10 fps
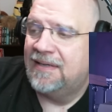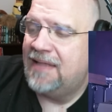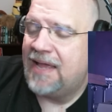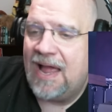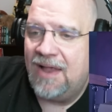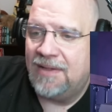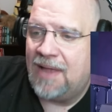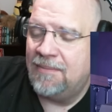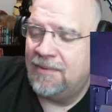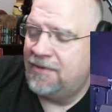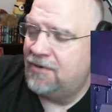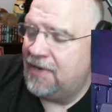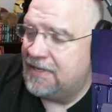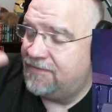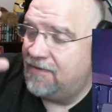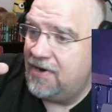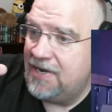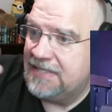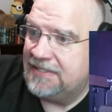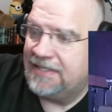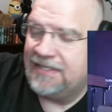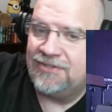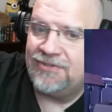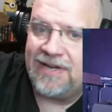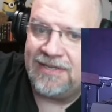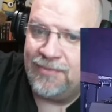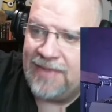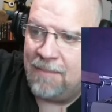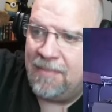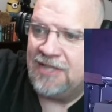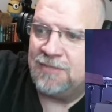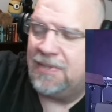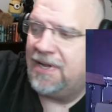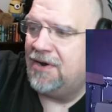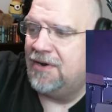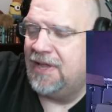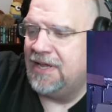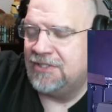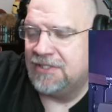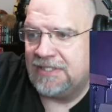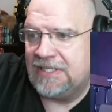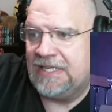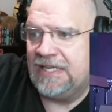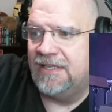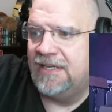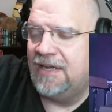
Like I, I it's very easy to get distracted with that bass player, like just killing it